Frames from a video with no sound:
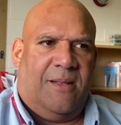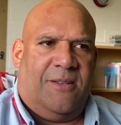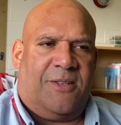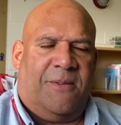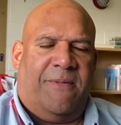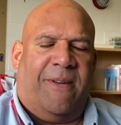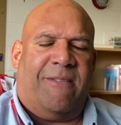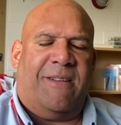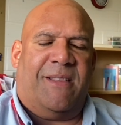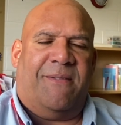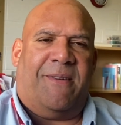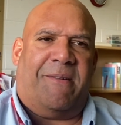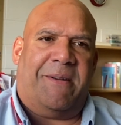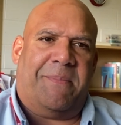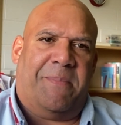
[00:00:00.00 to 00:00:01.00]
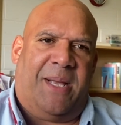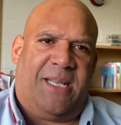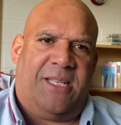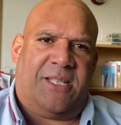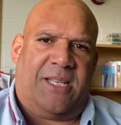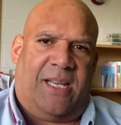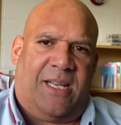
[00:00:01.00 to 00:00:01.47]
the very
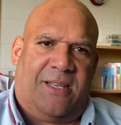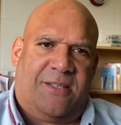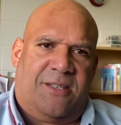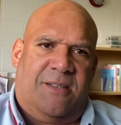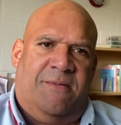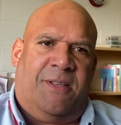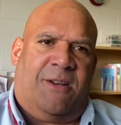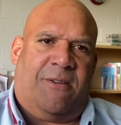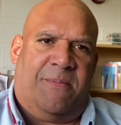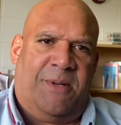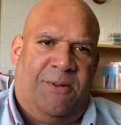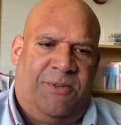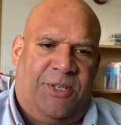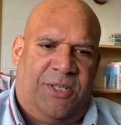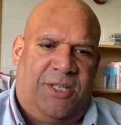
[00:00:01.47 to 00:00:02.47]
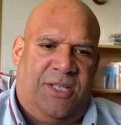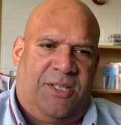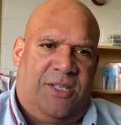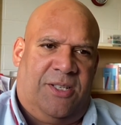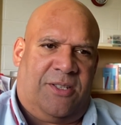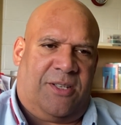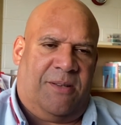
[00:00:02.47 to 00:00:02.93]
basics of the criminal justice
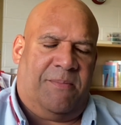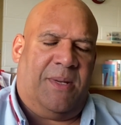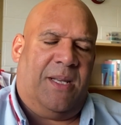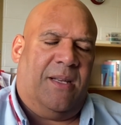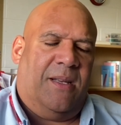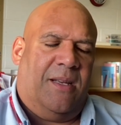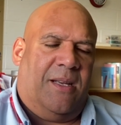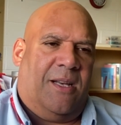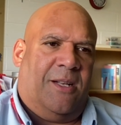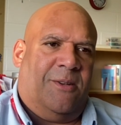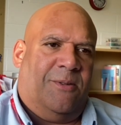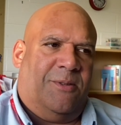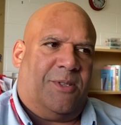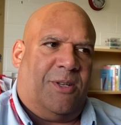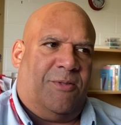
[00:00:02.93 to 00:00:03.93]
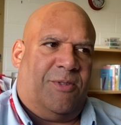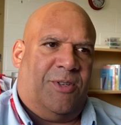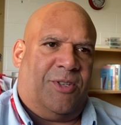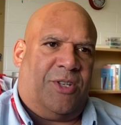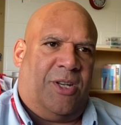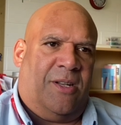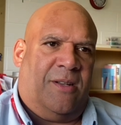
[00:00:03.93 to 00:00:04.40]
system, and also
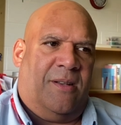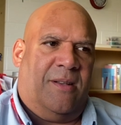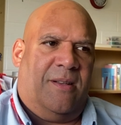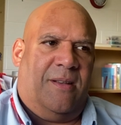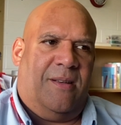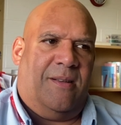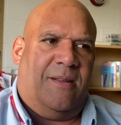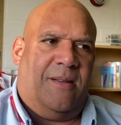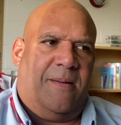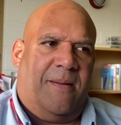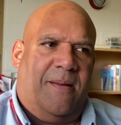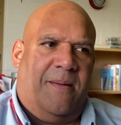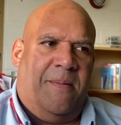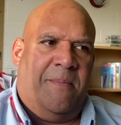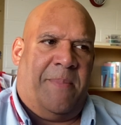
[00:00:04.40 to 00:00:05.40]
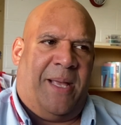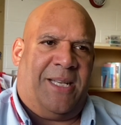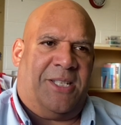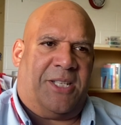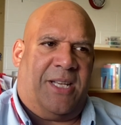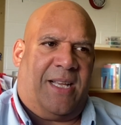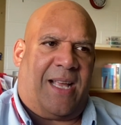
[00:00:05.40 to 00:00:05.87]
touch on
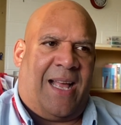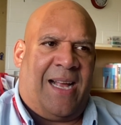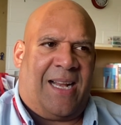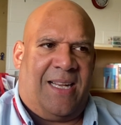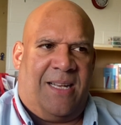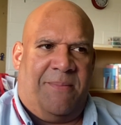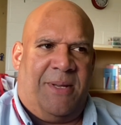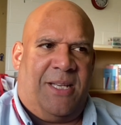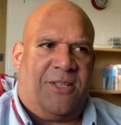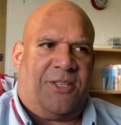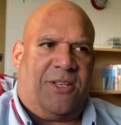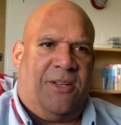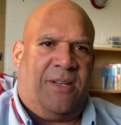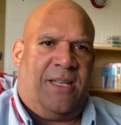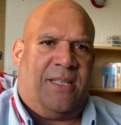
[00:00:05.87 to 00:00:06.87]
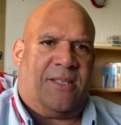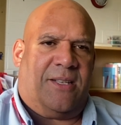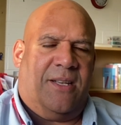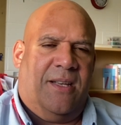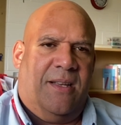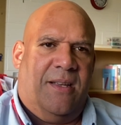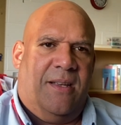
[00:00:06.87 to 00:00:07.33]
basic academic studies
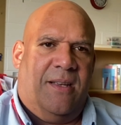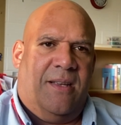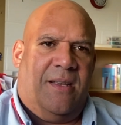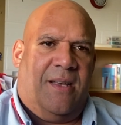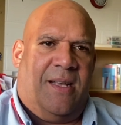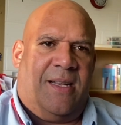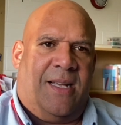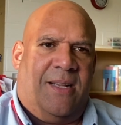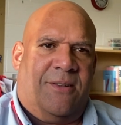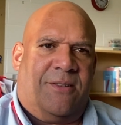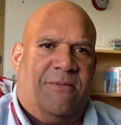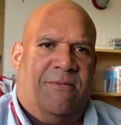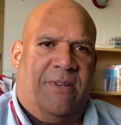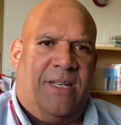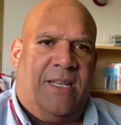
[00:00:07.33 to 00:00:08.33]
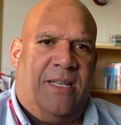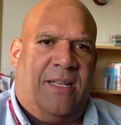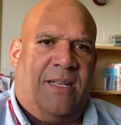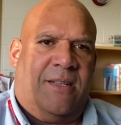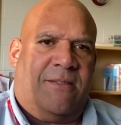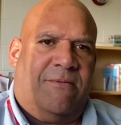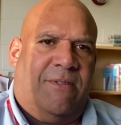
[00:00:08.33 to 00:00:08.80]
and how to read,
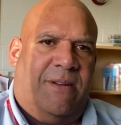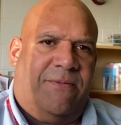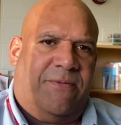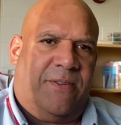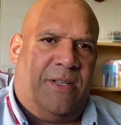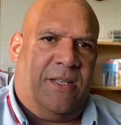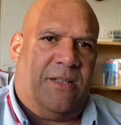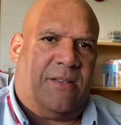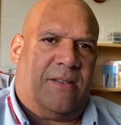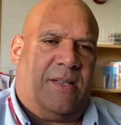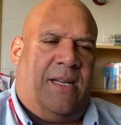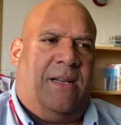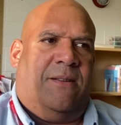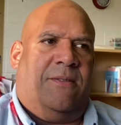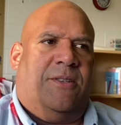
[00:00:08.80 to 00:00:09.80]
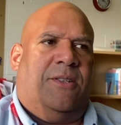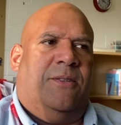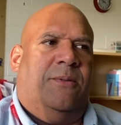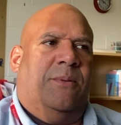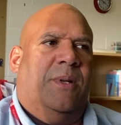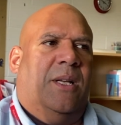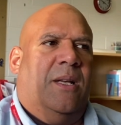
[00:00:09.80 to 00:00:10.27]
how to reference, how
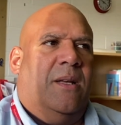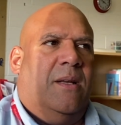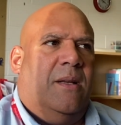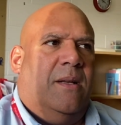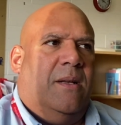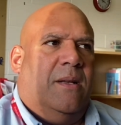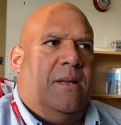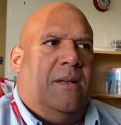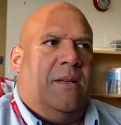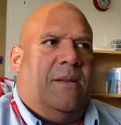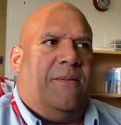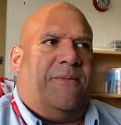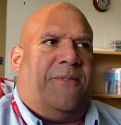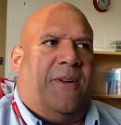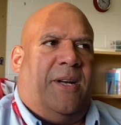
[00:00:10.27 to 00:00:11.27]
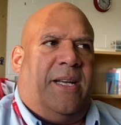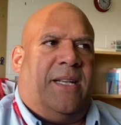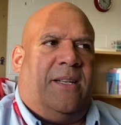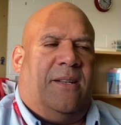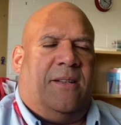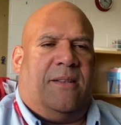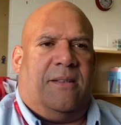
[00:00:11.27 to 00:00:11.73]
to
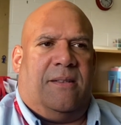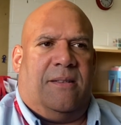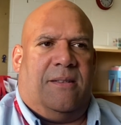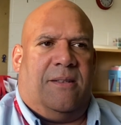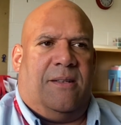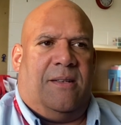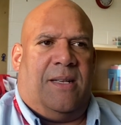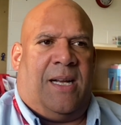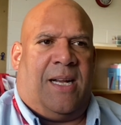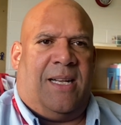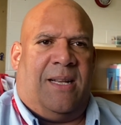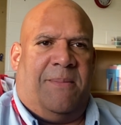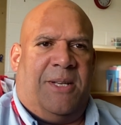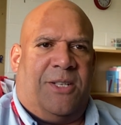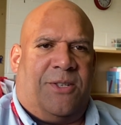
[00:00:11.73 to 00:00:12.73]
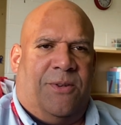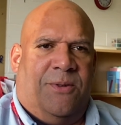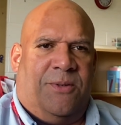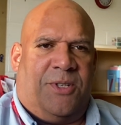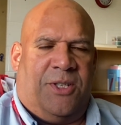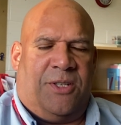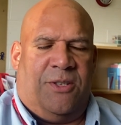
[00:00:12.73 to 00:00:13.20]
find academic
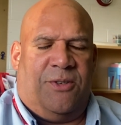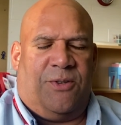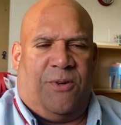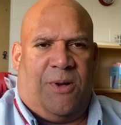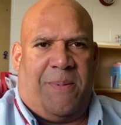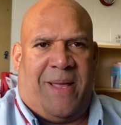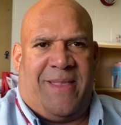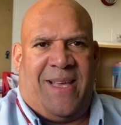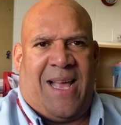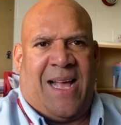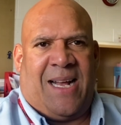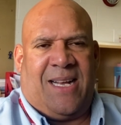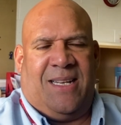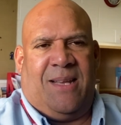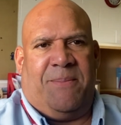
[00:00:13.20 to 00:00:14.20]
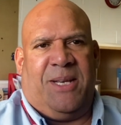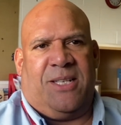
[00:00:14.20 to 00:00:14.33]
sources, and talk about the academic